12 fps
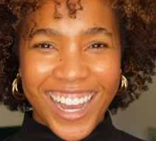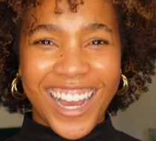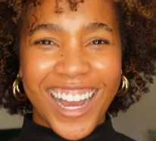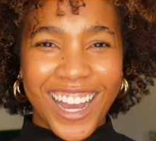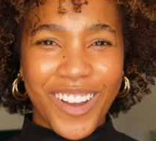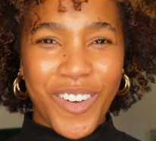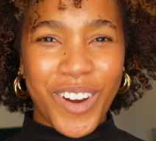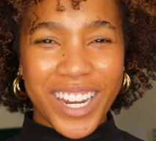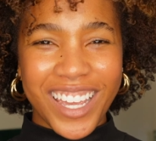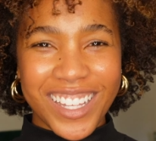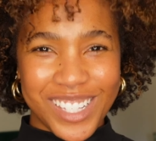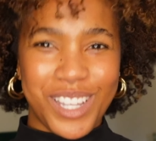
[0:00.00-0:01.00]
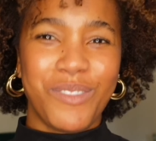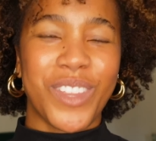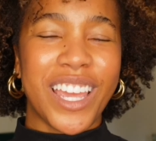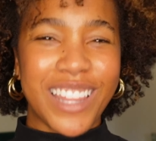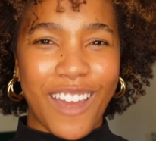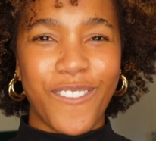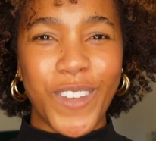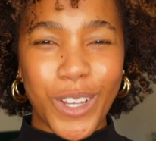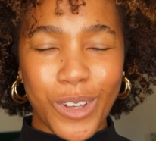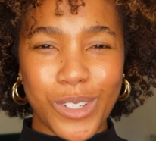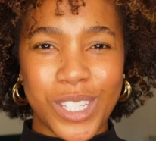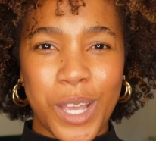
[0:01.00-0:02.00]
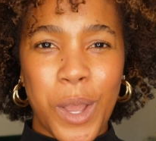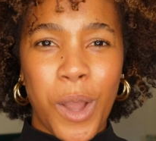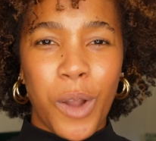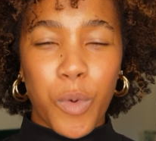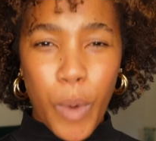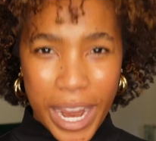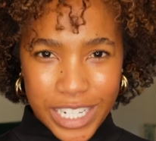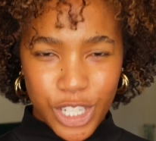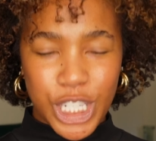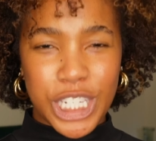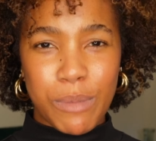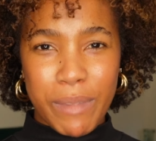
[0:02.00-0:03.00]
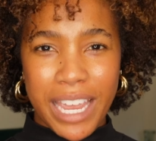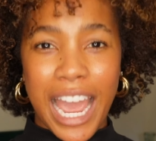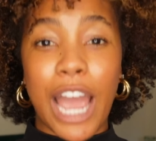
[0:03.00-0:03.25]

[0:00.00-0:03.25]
I want to get something that feels right to me.